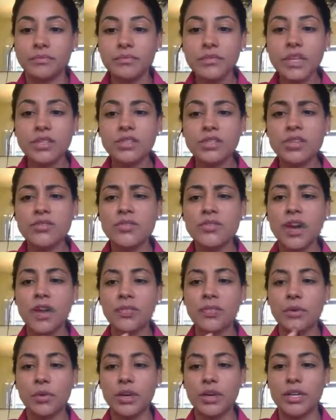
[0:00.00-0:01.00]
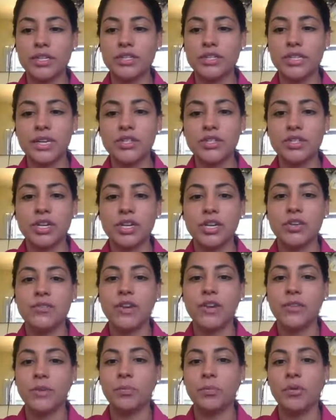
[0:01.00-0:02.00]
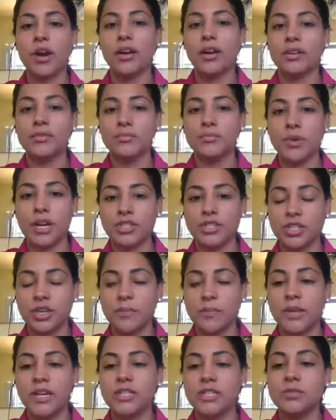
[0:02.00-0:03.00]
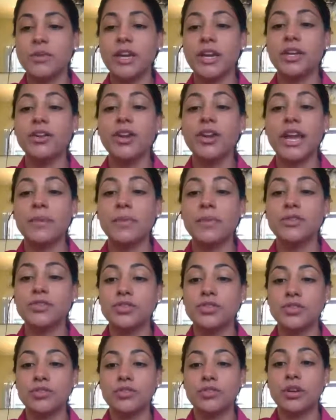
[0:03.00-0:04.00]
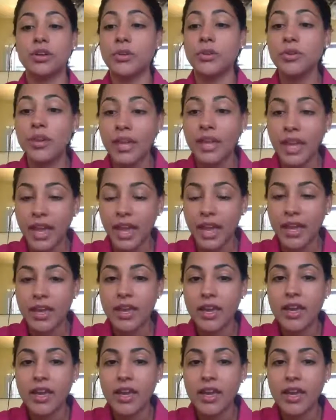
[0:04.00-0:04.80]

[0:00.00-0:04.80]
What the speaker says: So you've got the organization, you've got the project management, you're able to communicate